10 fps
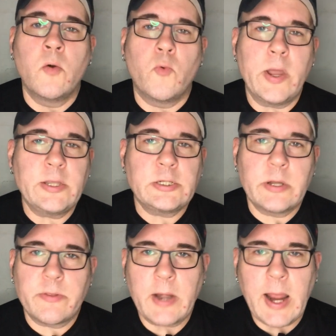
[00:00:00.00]
which
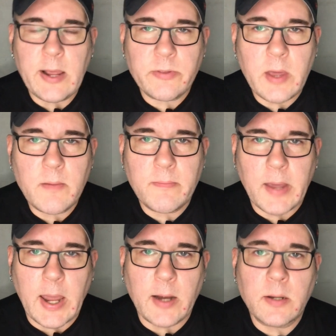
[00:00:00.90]
does not sound
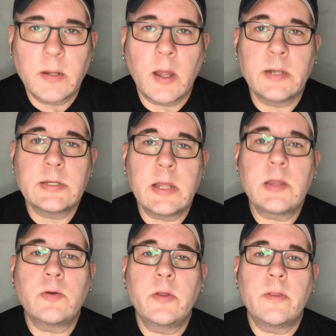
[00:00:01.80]
bad until
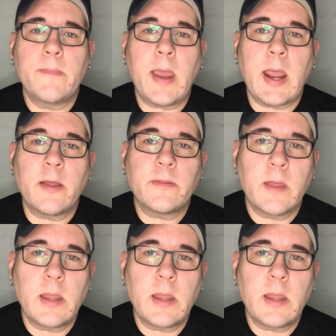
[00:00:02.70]
you do the math